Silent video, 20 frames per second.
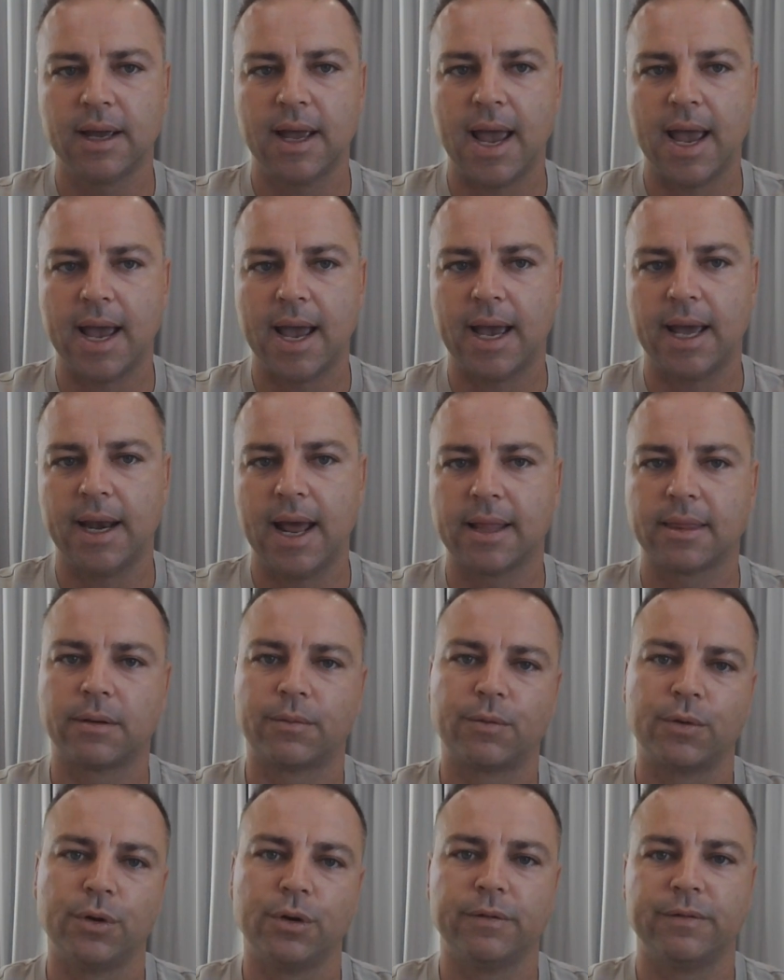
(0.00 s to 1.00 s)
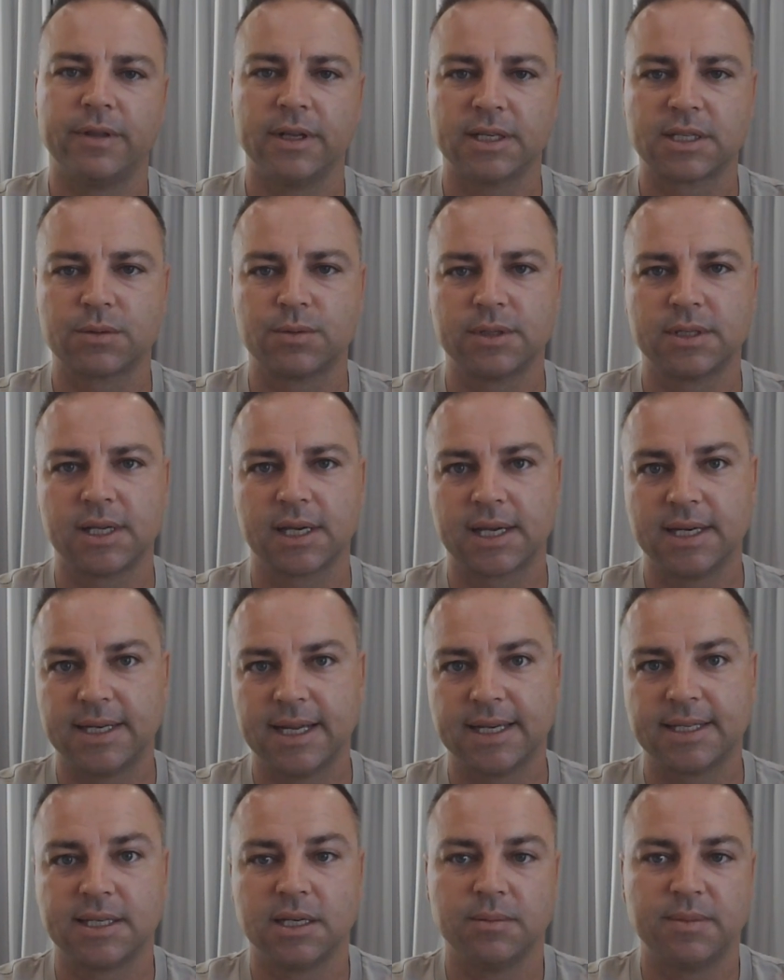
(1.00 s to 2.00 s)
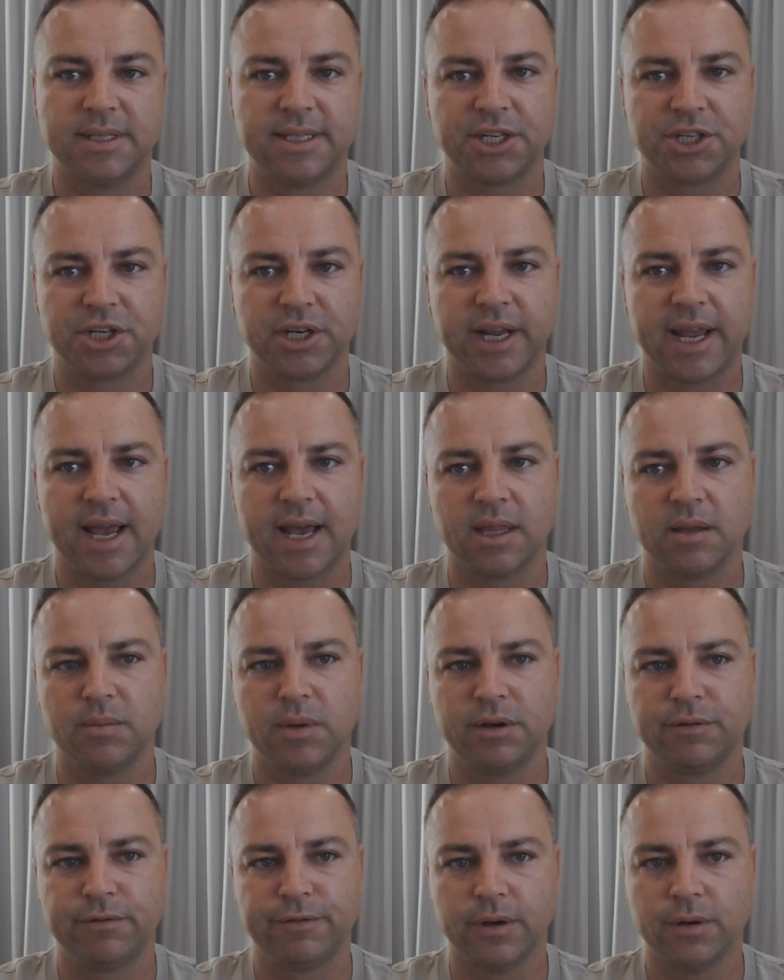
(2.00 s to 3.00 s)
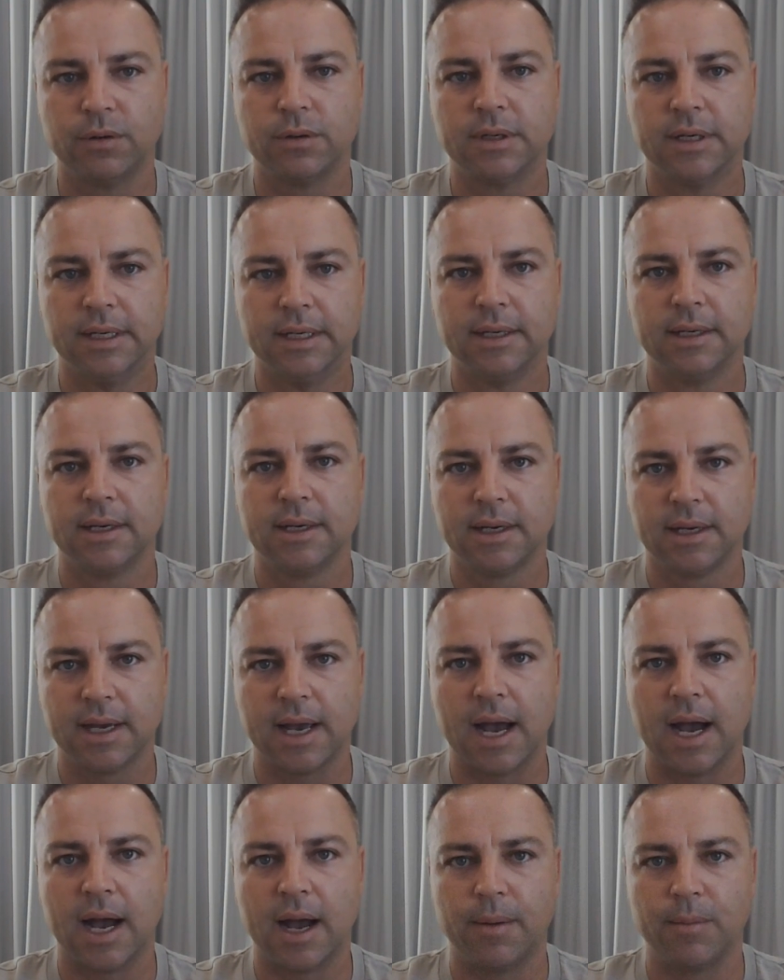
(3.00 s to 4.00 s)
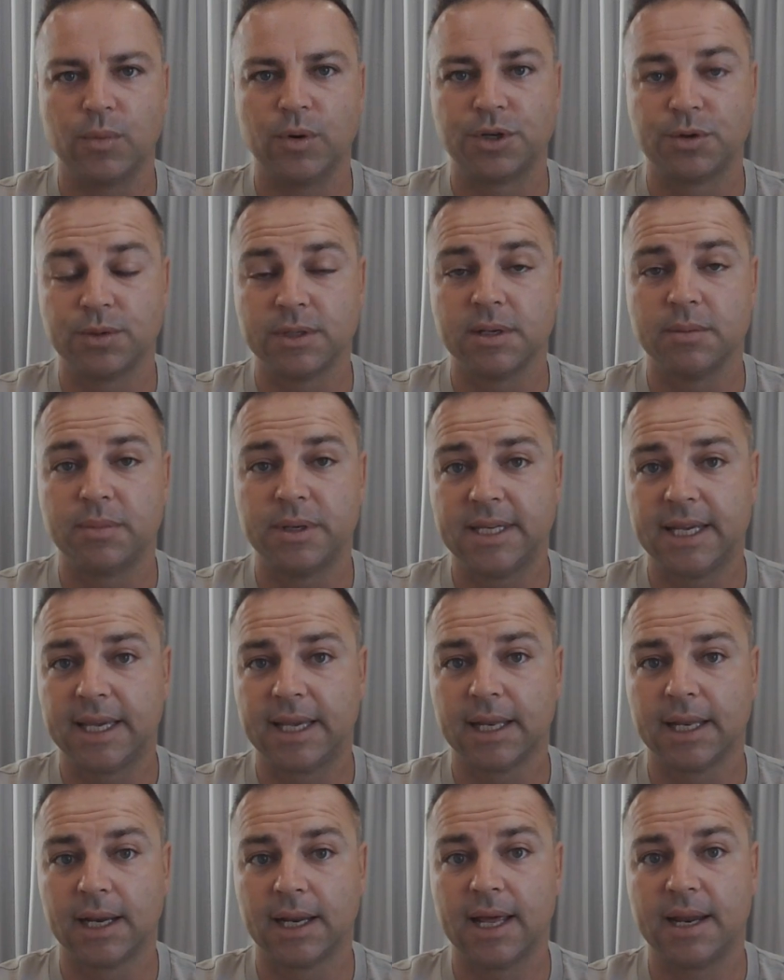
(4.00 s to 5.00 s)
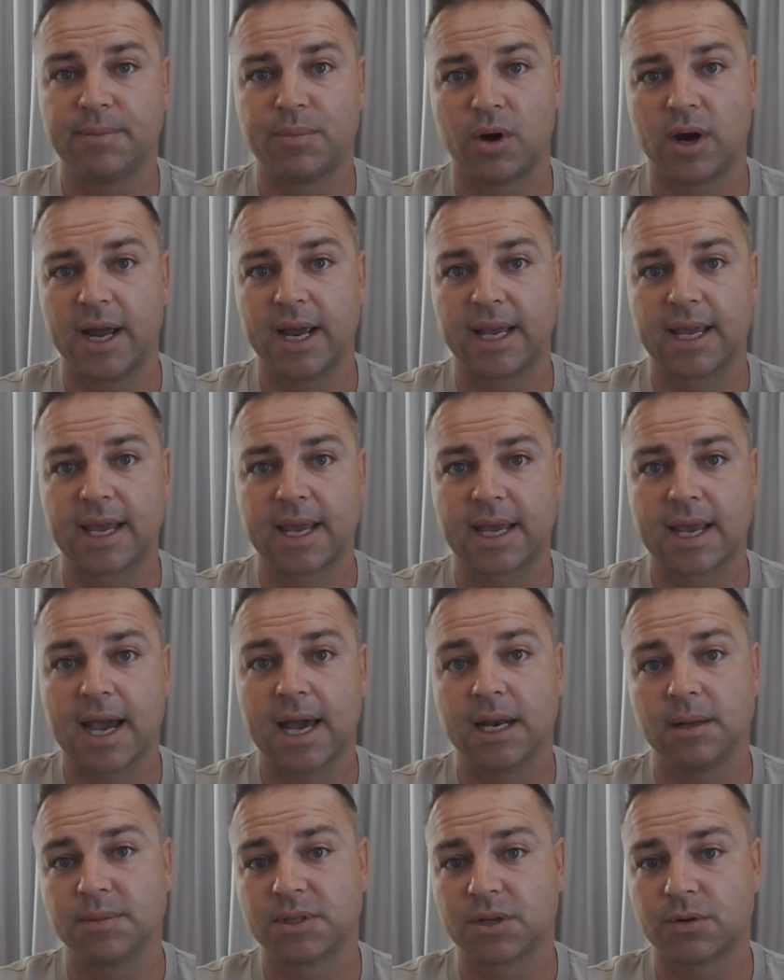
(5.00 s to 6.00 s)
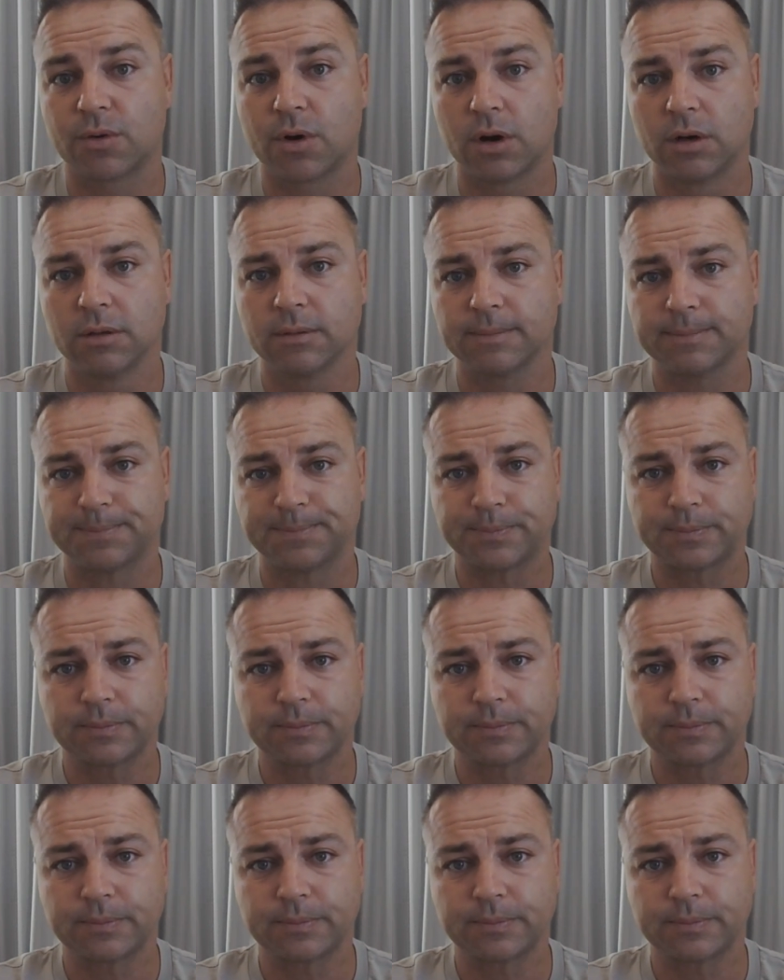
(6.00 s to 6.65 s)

And at the root of this was the contested possession count in the midfield, which was in particular led by Caleb Sarong.